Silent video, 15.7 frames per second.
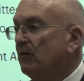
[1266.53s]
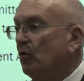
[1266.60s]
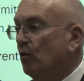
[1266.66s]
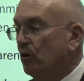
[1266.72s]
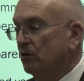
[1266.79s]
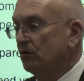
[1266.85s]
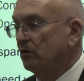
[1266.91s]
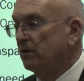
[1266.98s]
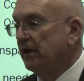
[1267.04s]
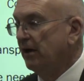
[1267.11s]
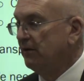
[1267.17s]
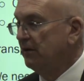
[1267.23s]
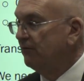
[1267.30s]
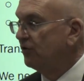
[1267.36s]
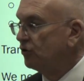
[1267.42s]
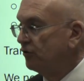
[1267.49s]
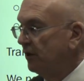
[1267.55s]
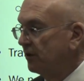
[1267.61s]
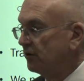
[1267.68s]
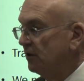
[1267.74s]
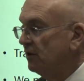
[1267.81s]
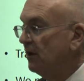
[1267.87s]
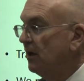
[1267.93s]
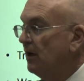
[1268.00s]
Oracle Cloud
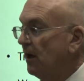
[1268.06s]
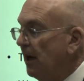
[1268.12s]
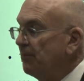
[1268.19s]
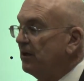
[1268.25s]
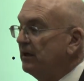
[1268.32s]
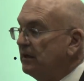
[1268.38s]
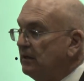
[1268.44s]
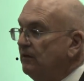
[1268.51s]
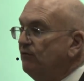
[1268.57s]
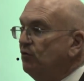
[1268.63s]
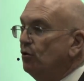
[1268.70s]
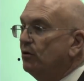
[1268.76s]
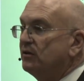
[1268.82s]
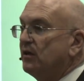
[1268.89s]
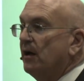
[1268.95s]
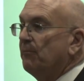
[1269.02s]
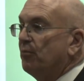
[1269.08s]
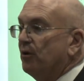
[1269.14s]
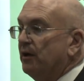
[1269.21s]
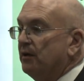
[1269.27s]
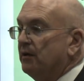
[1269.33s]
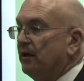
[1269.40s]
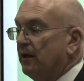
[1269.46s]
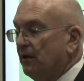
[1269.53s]
Infrastructure. I'm going to give you a
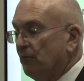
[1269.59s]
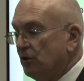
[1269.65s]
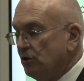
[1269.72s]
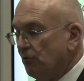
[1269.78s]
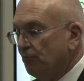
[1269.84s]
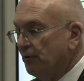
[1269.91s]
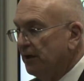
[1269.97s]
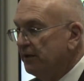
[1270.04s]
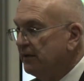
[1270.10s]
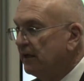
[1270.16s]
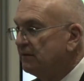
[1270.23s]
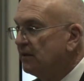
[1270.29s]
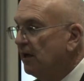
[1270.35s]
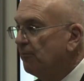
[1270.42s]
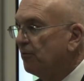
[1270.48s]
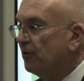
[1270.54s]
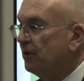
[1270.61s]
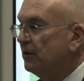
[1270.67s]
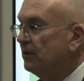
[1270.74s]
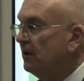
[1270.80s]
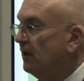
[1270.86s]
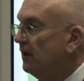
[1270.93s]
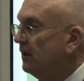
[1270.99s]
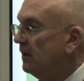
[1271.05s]
template, and when you run that template,
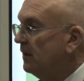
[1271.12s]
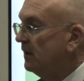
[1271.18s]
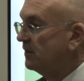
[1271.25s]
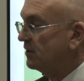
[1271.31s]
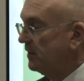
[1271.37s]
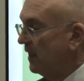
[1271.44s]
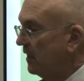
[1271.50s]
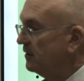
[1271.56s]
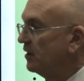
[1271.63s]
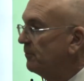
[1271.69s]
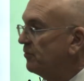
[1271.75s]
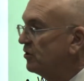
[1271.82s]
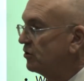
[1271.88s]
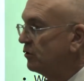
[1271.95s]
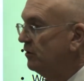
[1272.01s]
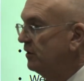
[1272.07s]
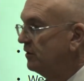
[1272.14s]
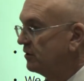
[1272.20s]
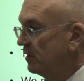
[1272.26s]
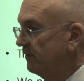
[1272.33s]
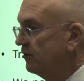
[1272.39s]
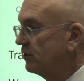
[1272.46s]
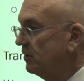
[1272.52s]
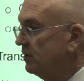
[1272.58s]
it stands up the security
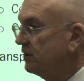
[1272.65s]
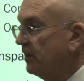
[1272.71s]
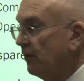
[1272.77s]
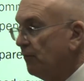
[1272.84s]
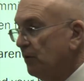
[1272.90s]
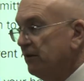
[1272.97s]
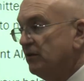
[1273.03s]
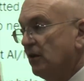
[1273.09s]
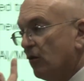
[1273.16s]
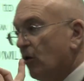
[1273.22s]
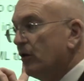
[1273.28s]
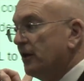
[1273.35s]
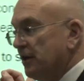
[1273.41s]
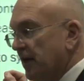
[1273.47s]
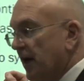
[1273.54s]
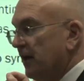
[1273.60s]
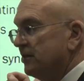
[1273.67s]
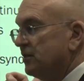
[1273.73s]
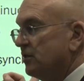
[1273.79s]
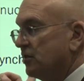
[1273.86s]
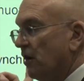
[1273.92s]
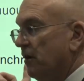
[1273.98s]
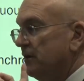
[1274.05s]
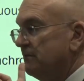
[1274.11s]
services that we did all the
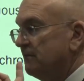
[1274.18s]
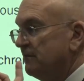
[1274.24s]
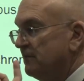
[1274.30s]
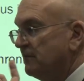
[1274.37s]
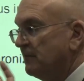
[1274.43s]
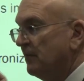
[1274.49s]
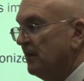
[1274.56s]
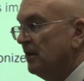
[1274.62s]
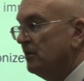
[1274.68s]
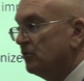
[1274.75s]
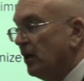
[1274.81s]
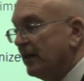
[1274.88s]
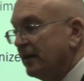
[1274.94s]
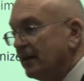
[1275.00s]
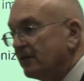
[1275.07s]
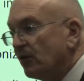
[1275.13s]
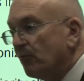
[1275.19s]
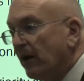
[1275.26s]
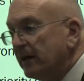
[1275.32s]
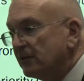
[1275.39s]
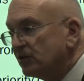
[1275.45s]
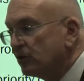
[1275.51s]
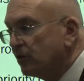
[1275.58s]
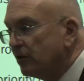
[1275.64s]
analysis on. So I get the
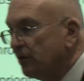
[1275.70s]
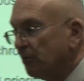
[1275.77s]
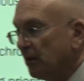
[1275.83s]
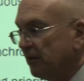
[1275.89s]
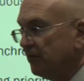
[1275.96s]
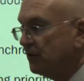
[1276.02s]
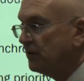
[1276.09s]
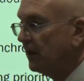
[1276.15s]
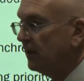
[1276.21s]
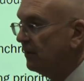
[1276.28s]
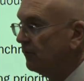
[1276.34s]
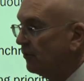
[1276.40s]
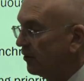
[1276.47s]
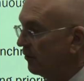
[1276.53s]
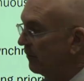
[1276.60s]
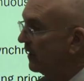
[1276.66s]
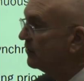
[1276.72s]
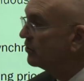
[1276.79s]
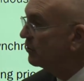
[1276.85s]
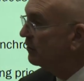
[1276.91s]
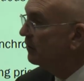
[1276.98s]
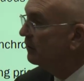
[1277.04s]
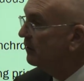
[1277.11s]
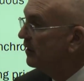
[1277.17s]
right security relevant data with the right
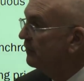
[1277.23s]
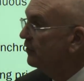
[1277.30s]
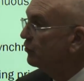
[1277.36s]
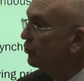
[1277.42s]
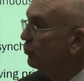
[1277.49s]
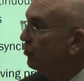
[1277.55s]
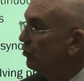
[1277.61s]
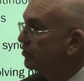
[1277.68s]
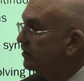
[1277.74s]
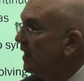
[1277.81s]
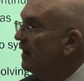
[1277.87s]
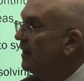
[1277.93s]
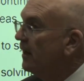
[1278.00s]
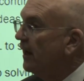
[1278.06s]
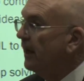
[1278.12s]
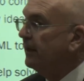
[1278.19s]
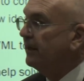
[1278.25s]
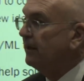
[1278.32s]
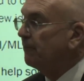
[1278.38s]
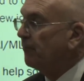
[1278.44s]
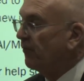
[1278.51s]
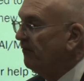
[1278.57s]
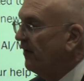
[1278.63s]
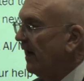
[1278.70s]
security relevant tools, and then
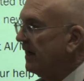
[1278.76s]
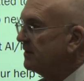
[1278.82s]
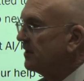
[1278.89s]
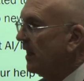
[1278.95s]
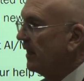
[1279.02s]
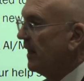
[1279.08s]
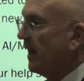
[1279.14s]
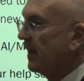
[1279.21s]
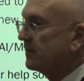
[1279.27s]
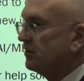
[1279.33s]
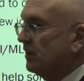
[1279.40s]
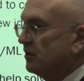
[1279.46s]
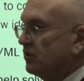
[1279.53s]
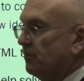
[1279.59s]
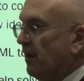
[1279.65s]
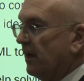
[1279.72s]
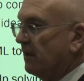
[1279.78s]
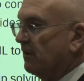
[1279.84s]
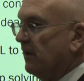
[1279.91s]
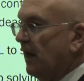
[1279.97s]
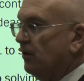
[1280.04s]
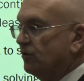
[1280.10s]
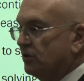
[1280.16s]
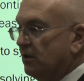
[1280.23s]
provides that access to my
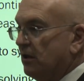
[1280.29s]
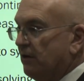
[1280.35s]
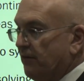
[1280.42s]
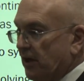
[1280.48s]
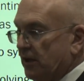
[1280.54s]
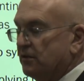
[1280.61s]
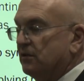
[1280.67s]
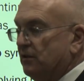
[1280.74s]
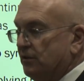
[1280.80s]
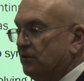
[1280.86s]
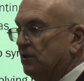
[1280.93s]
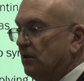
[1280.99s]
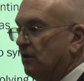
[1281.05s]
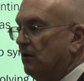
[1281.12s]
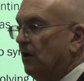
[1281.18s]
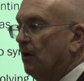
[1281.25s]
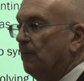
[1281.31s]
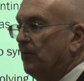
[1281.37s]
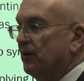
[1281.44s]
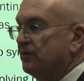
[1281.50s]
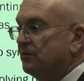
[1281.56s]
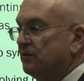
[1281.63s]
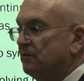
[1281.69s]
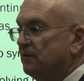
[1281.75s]
Cloud Center of Excellence in
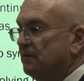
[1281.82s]
Columbus.